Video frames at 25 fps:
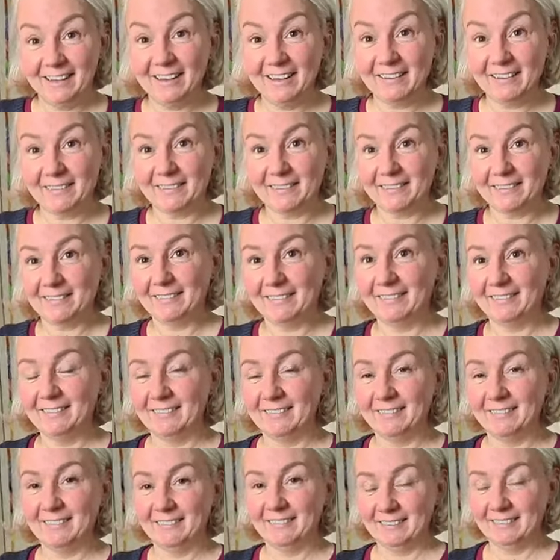Yes.
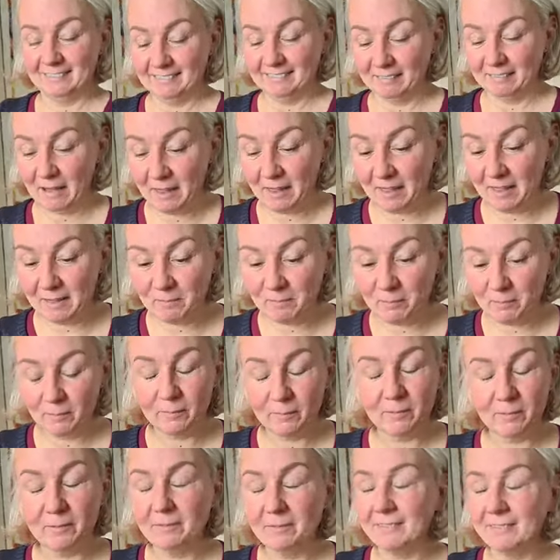And then
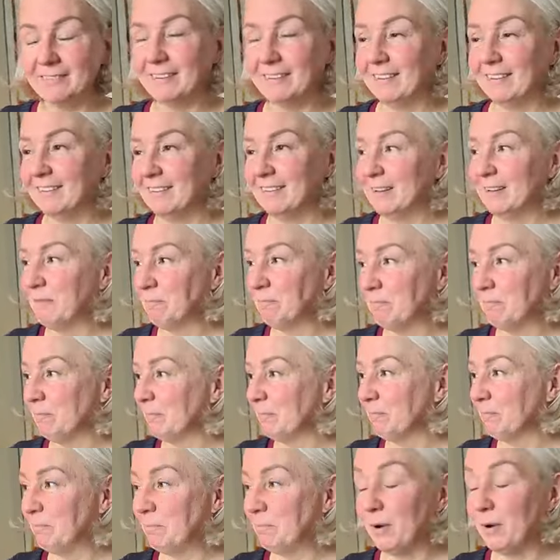
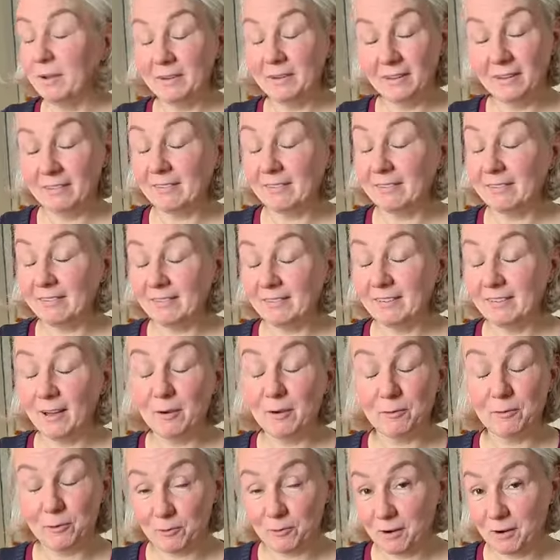punnets
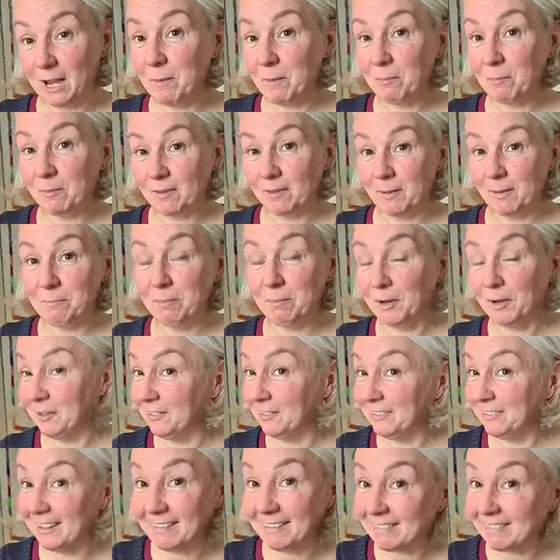of grapes are
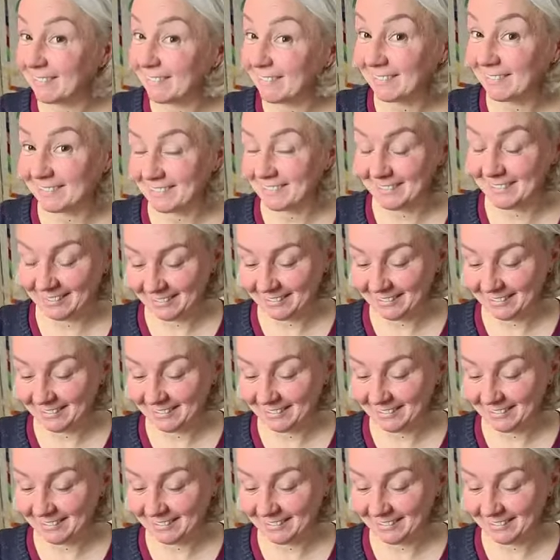pundits.